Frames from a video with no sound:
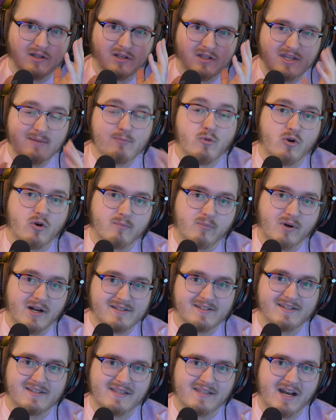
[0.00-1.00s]
keyboard
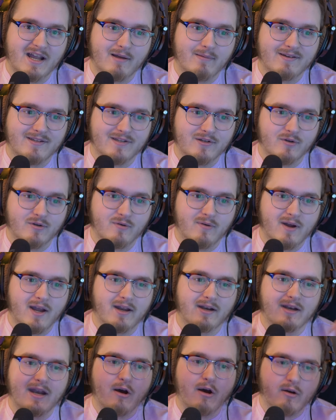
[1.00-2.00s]
presses that I would do,
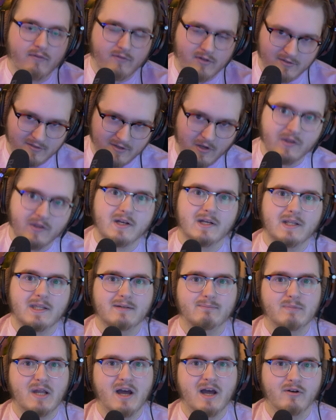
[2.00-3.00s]
and now I've consolidated
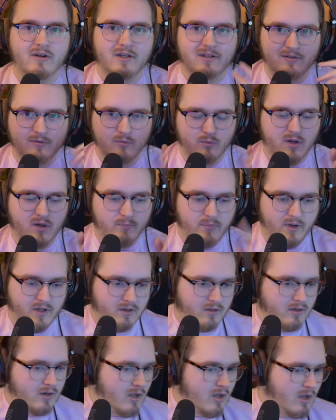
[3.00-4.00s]
it down into one
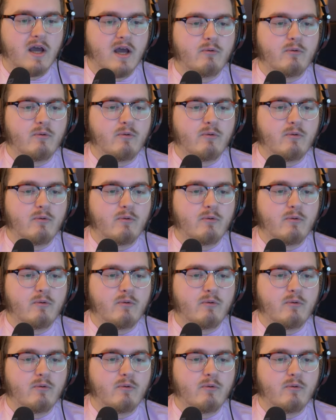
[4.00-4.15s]
button.